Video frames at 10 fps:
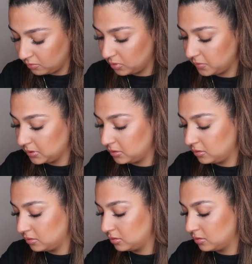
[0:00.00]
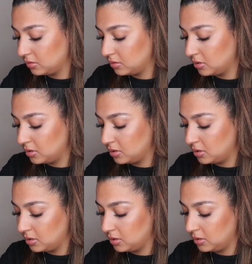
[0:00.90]
Whoops.
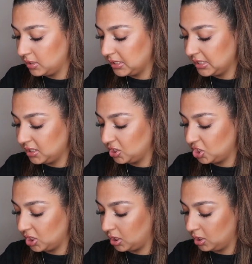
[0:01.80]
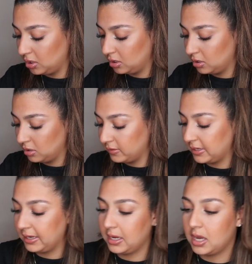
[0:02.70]
This is the shade
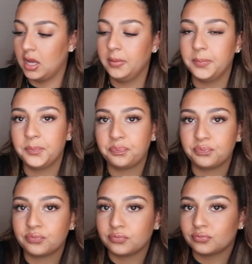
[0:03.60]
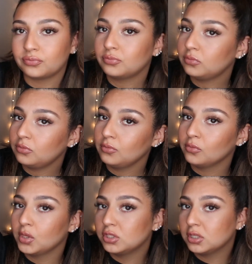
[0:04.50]
that I got.
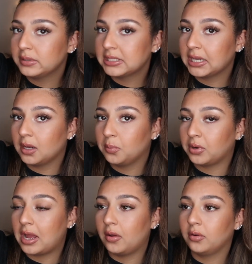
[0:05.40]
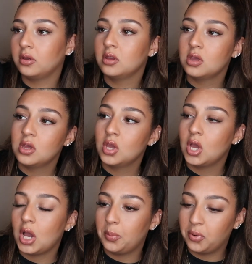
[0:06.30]
So it's like a brown
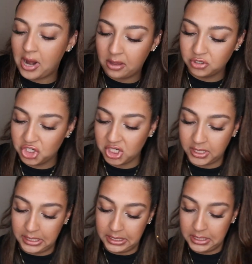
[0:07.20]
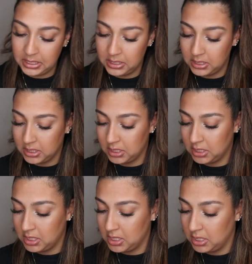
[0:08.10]
shade.
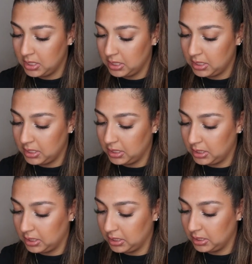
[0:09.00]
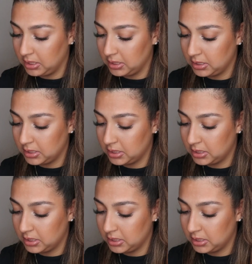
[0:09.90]
It